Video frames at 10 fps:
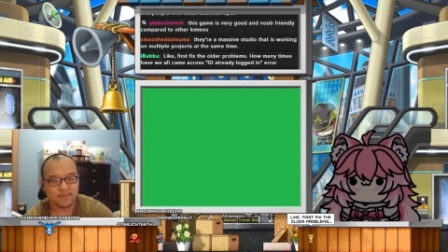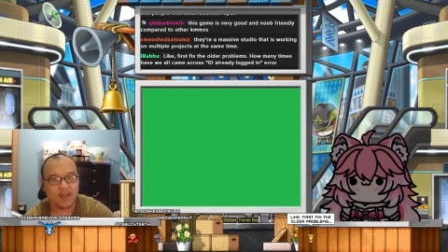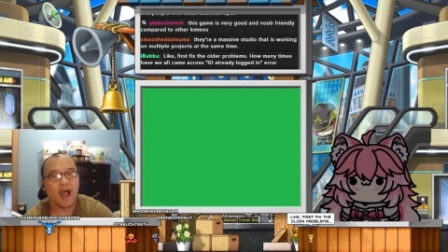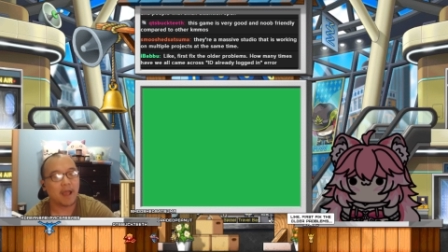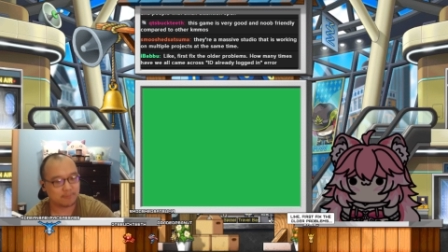
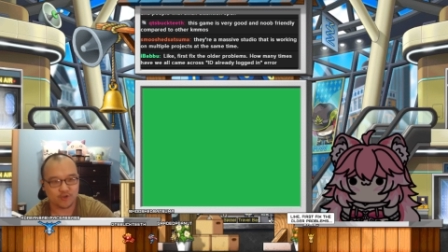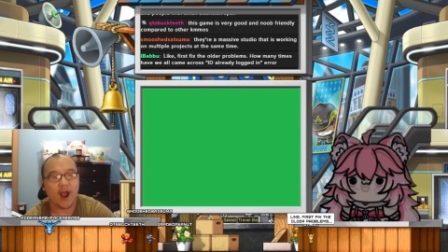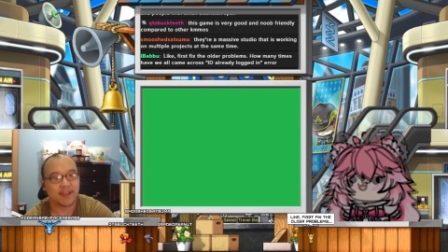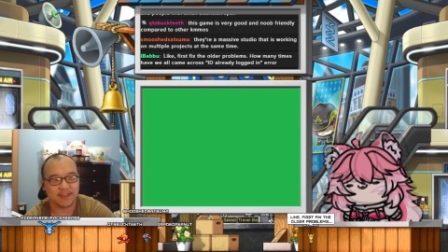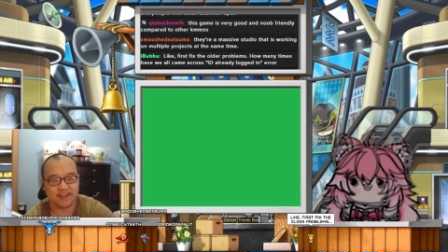I'm
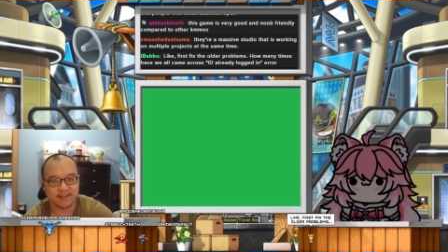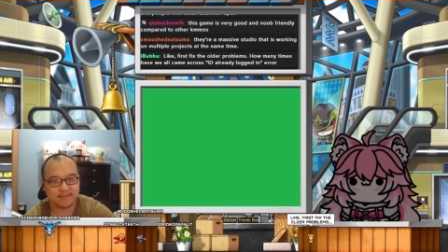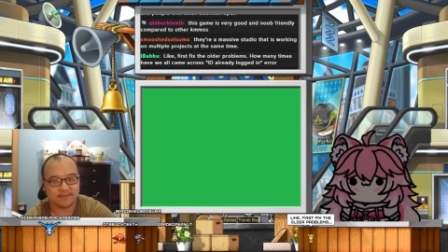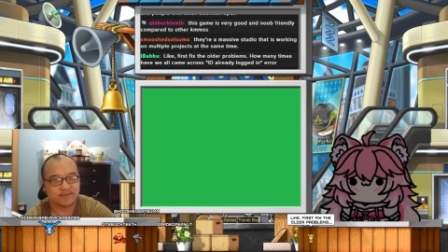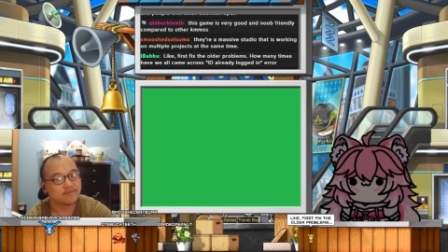tracking it.
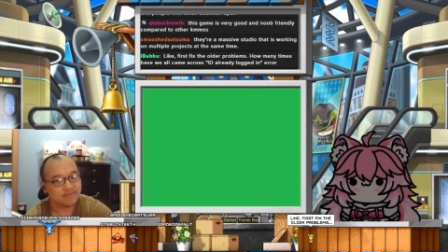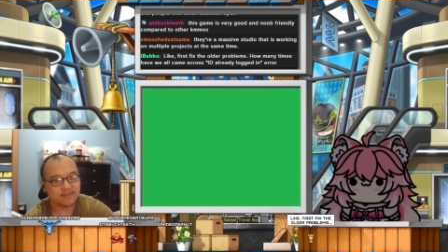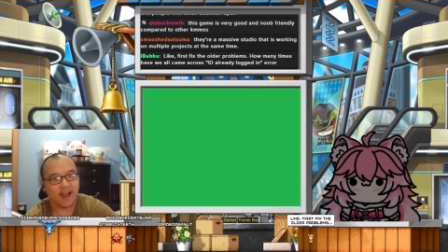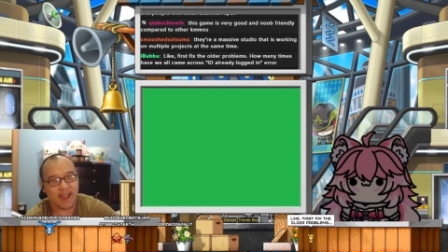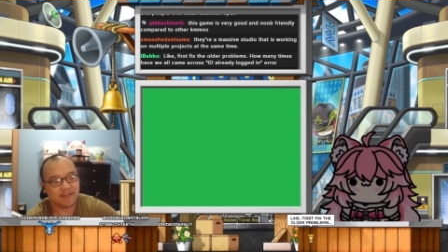
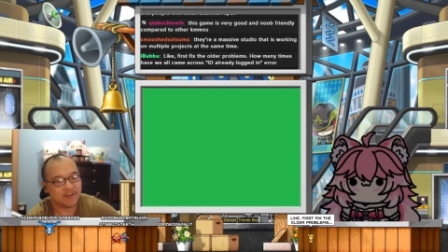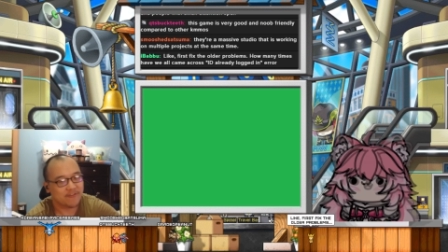I have